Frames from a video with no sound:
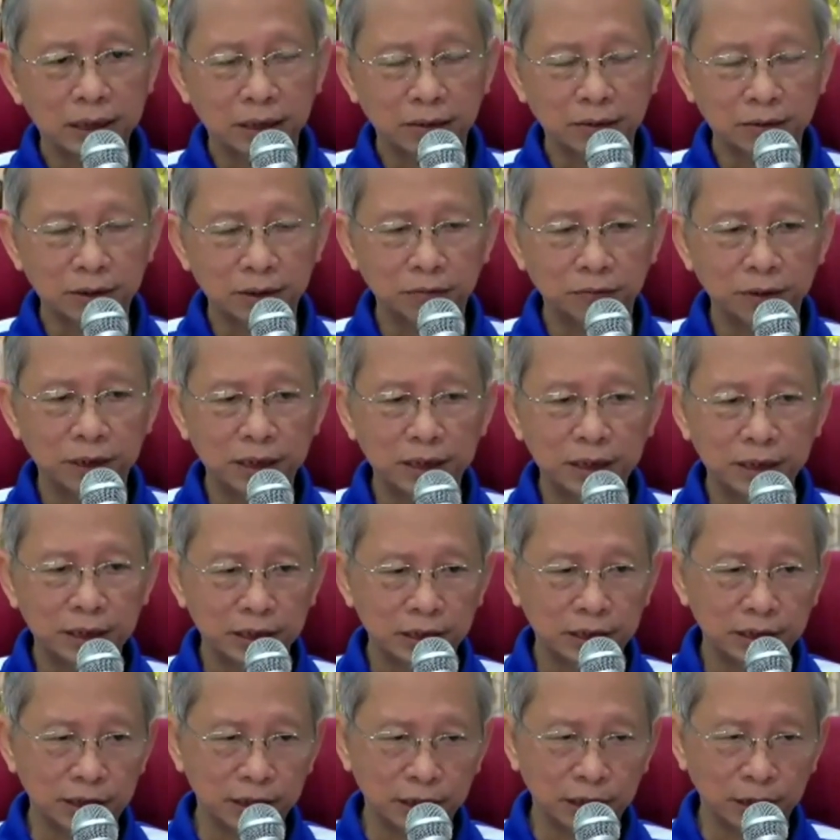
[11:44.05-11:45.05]

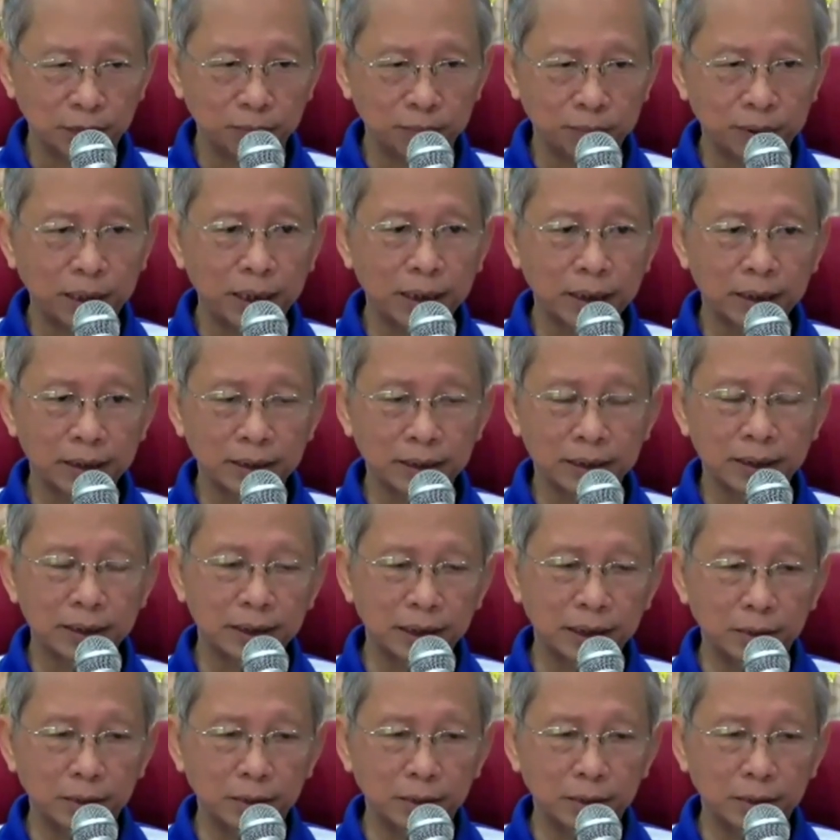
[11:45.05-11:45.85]
cultivation and practice,